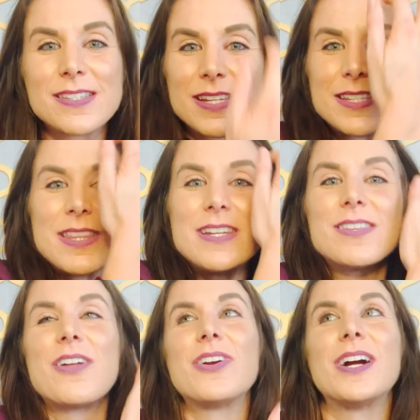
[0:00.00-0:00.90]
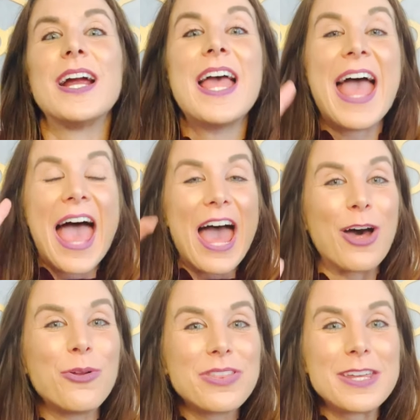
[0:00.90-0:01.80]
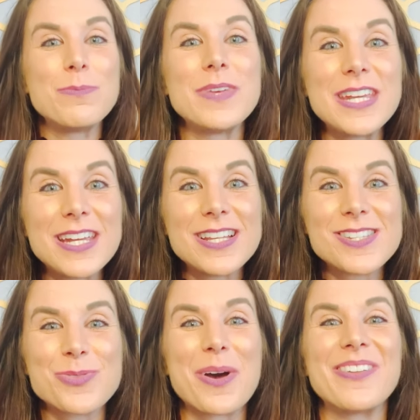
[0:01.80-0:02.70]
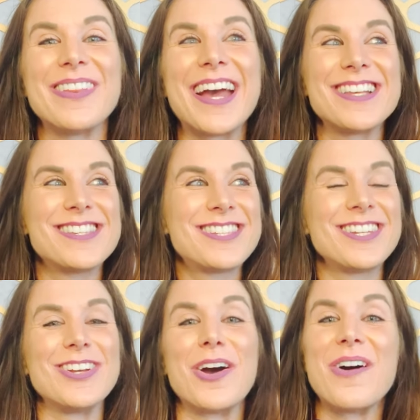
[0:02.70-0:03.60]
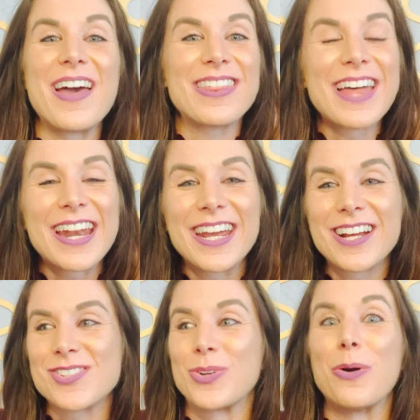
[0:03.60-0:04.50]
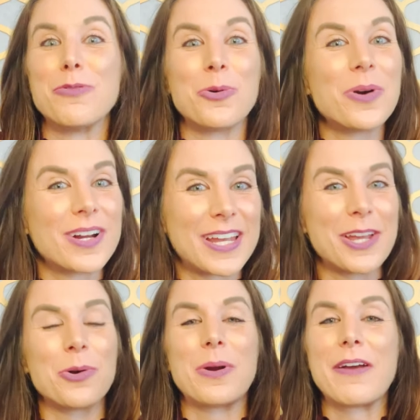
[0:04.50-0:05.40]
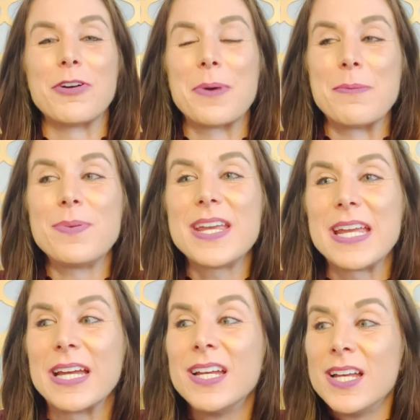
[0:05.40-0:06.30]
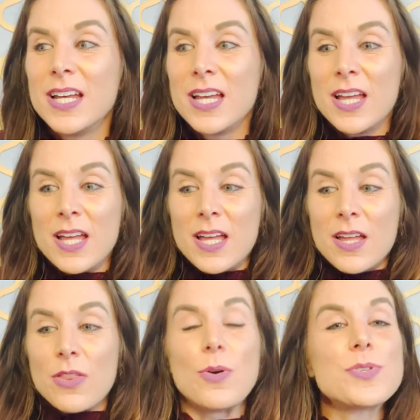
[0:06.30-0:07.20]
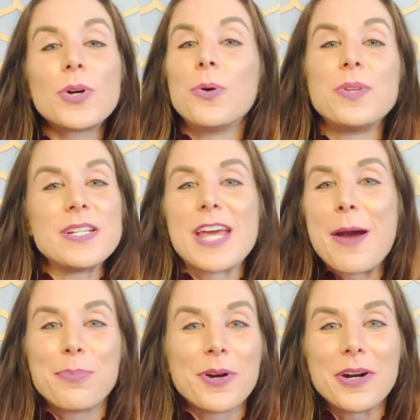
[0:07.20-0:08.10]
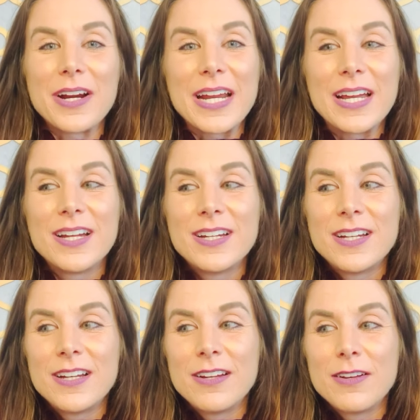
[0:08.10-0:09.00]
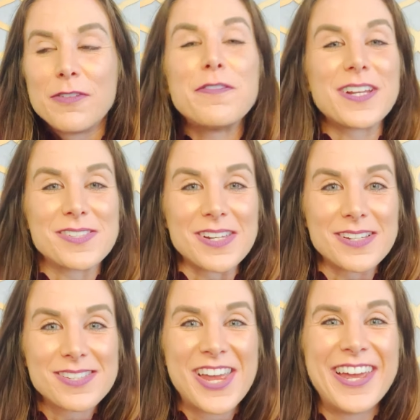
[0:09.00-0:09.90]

into these other healthy means, whether that's, you know, athletics or overworking or whatever it might be, those are only temporary fixes,